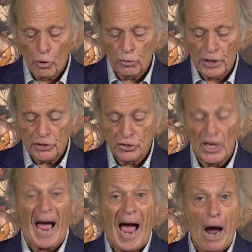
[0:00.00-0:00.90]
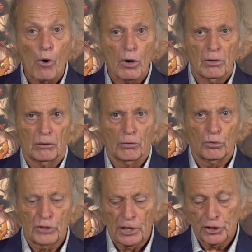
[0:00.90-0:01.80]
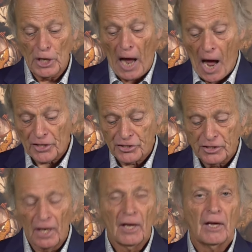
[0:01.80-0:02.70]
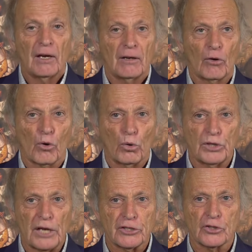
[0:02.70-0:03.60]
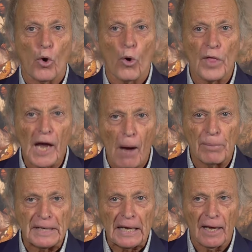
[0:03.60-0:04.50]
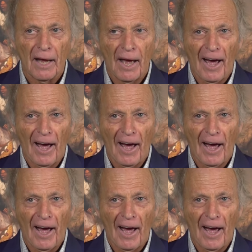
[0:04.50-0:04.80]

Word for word: quotations, our, quotation, us, quotations, or the company.